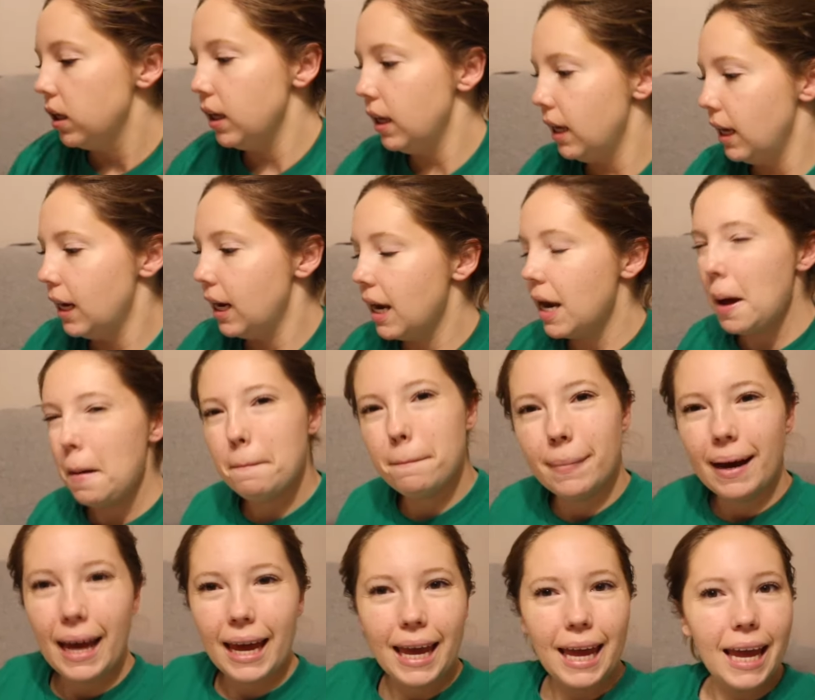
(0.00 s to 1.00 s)
in
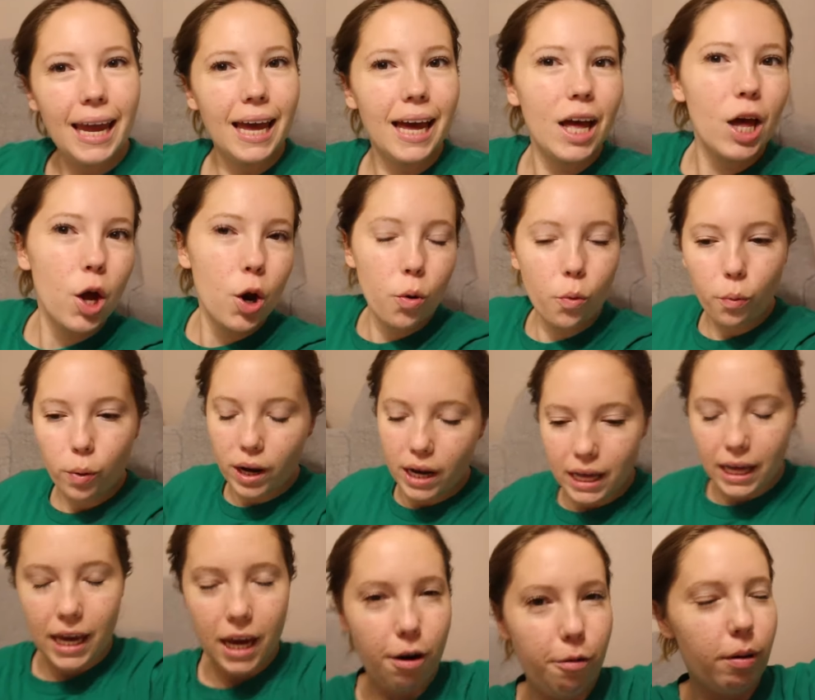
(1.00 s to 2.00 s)
my
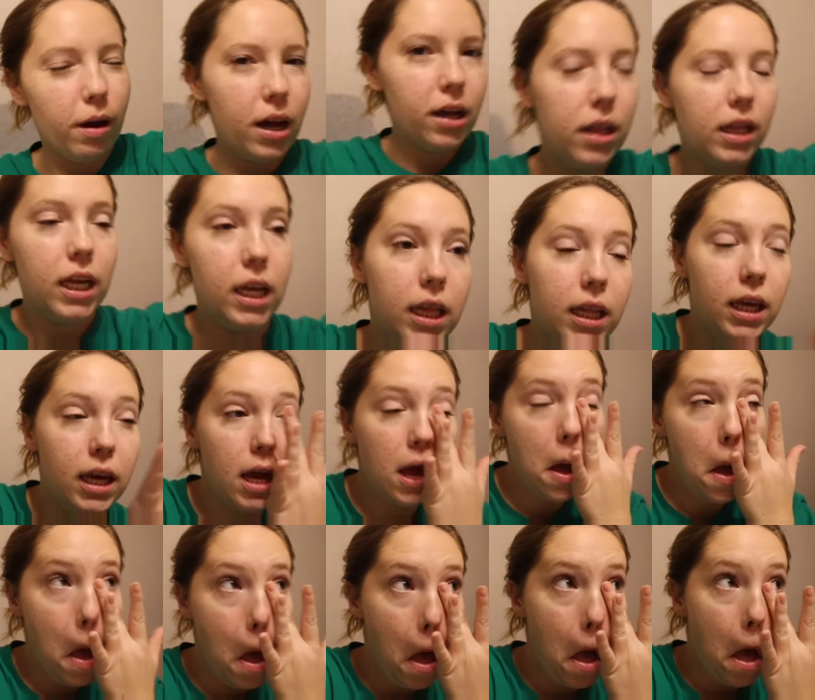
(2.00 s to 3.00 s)
reading era lately.
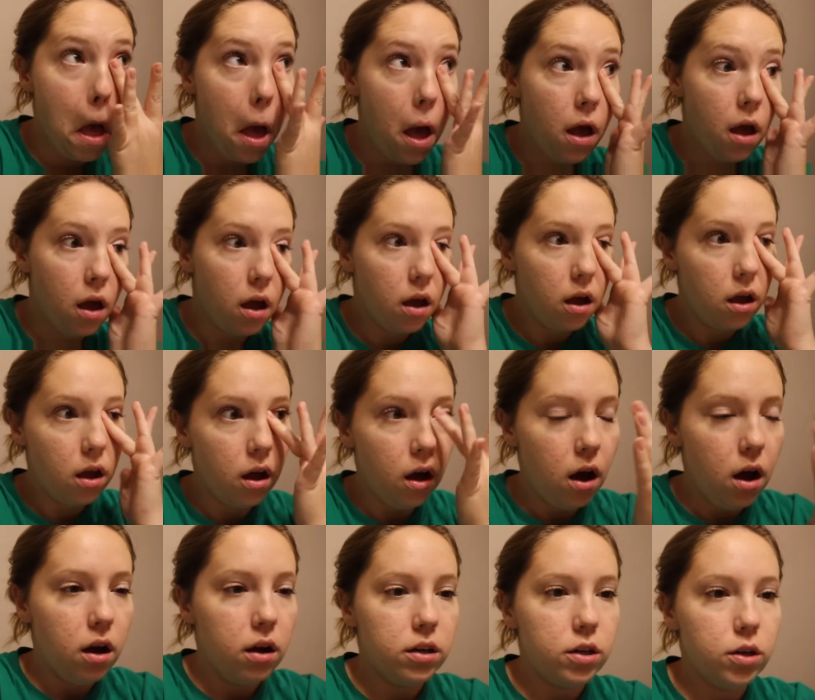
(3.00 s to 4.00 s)

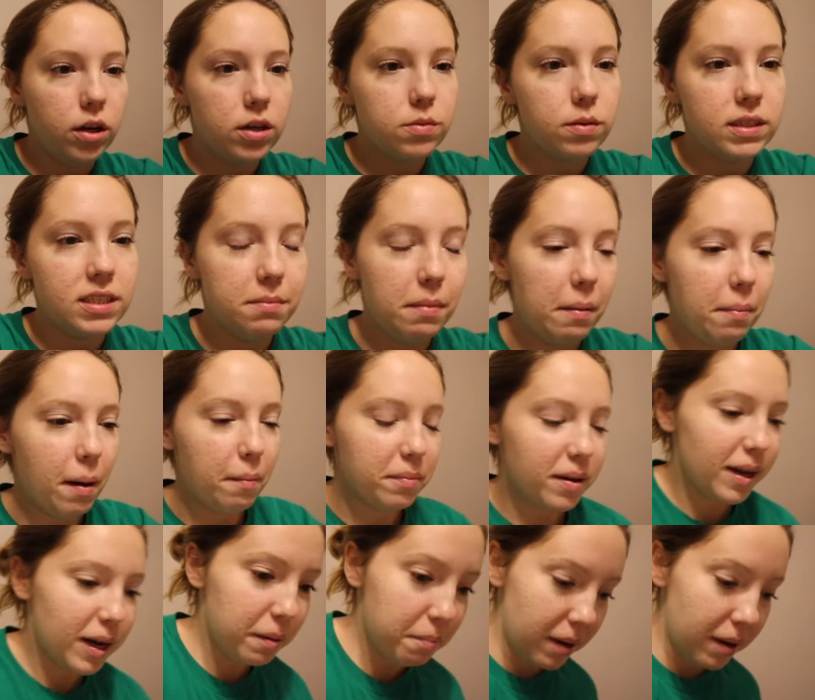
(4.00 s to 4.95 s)
Do you guys want to see my pumpkin I